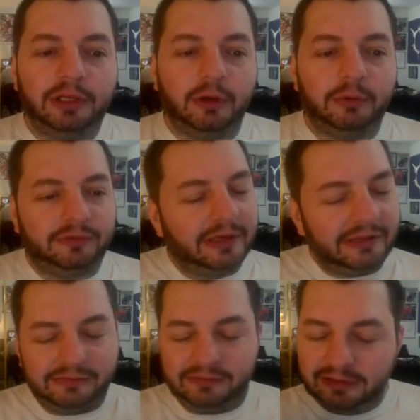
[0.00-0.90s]
know it's
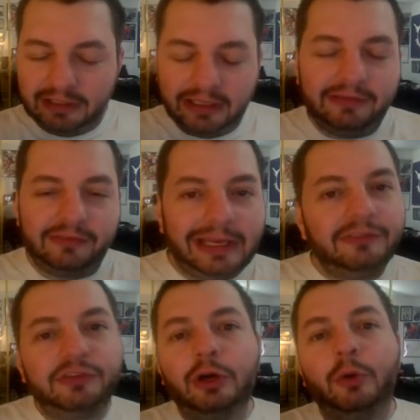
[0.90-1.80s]
it's it's
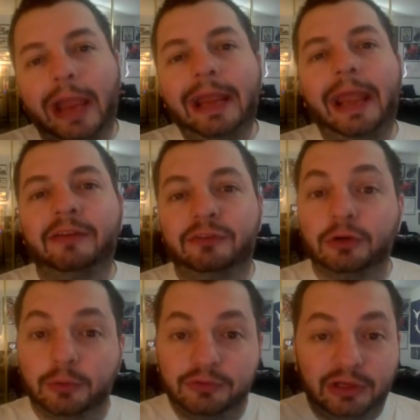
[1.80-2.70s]
internal and
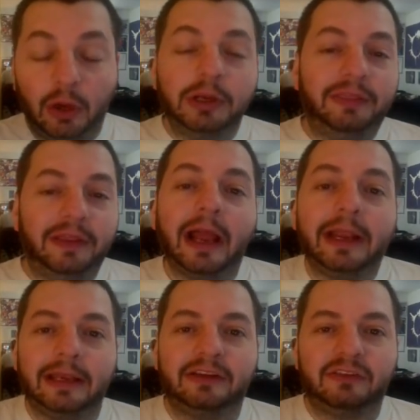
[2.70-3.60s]
external is the only thing I
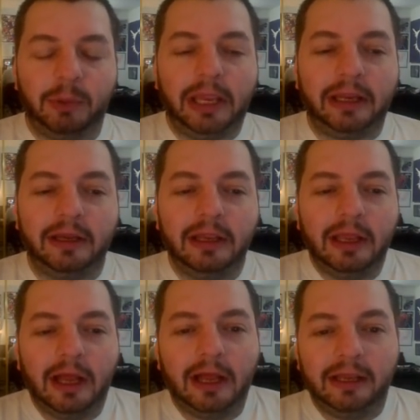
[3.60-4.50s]
can explain
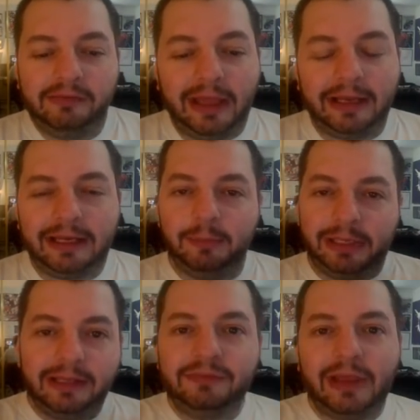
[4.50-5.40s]
uh, is that it can
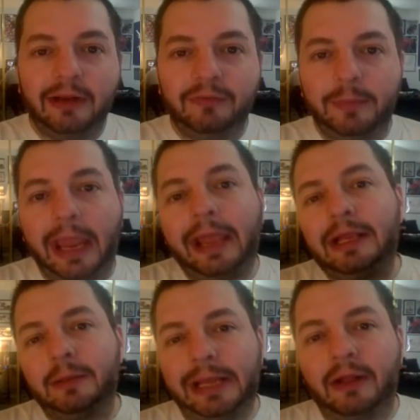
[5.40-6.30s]
be inside of them and it
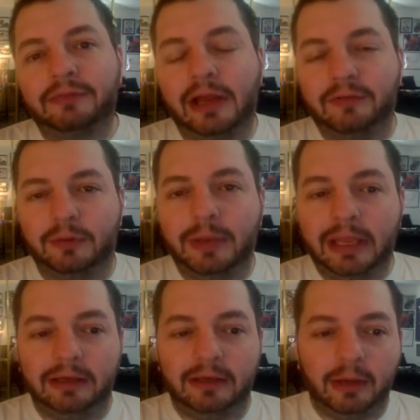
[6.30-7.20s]
can be outside of them
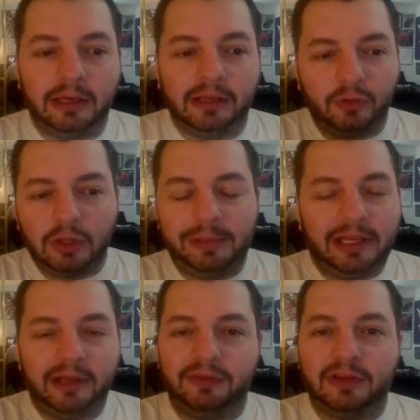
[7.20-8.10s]
and and it's only
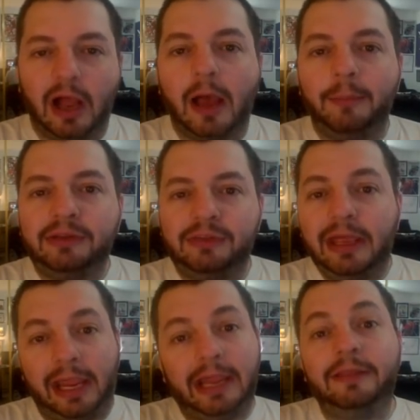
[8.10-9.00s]
because in the comics
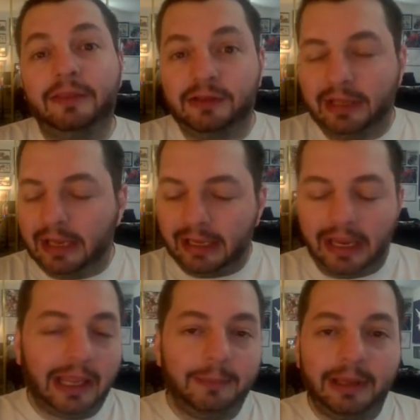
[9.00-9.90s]
and in the
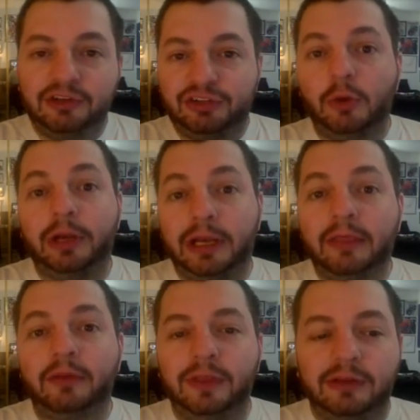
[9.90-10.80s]
animated show and in
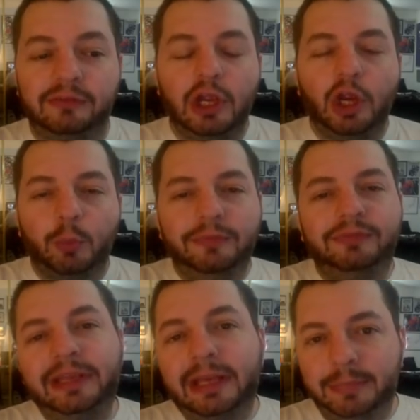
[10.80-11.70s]
other things we've
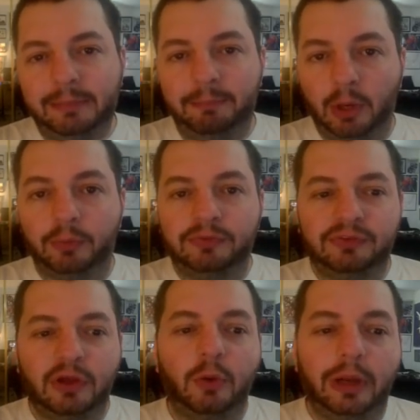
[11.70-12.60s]
seen it be both
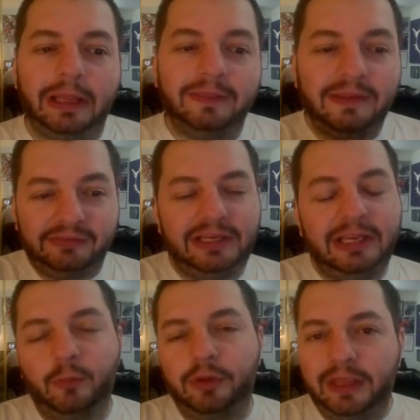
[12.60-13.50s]
so in this
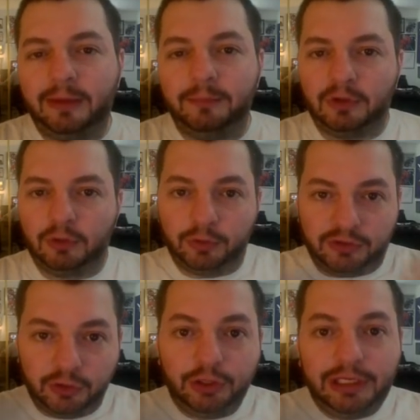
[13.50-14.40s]
scene with him with
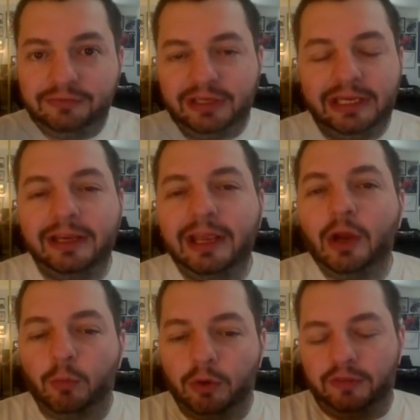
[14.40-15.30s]
the hoodie scene
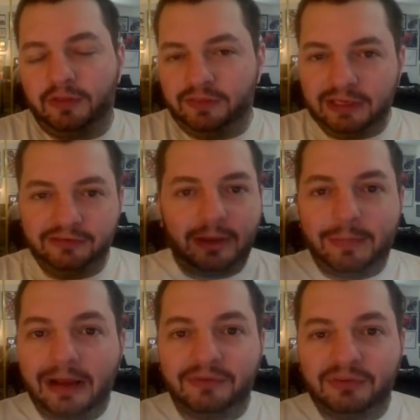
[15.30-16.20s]
where the things
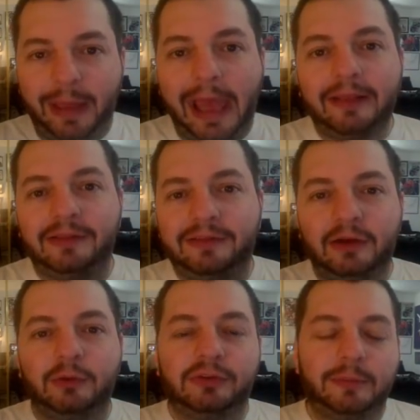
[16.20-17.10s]
coming out of his back the
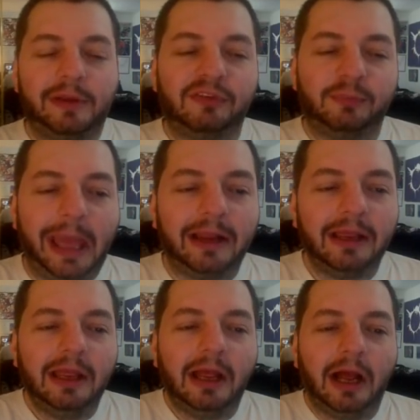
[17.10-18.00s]
tentacles coming out of his back
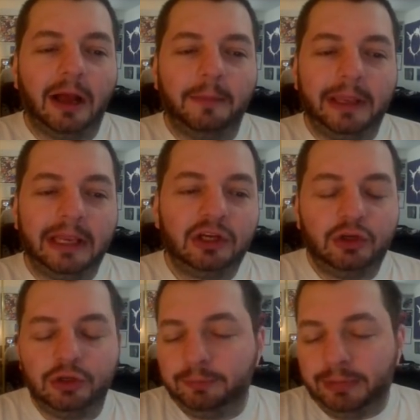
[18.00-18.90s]
um, it
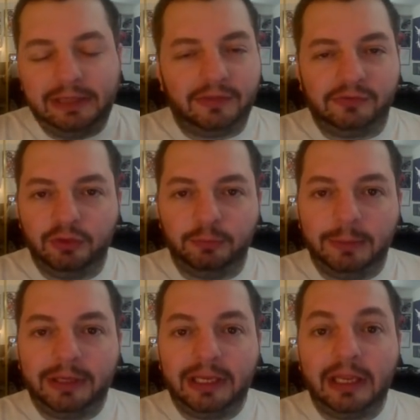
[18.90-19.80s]
could be the suit
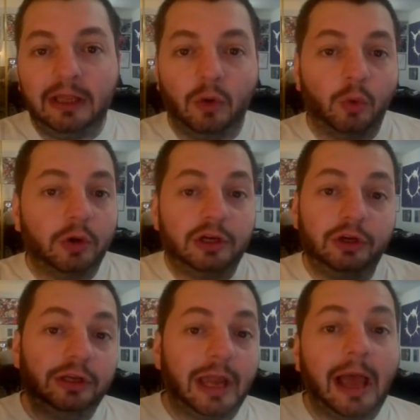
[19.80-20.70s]
mimicking it or it
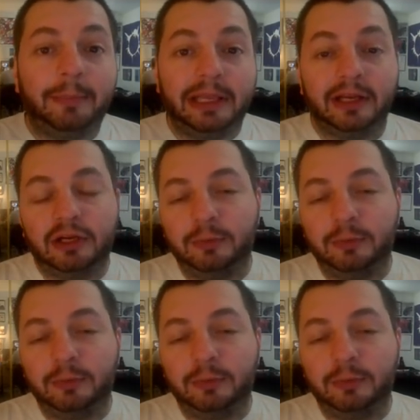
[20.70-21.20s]
could not be and it could be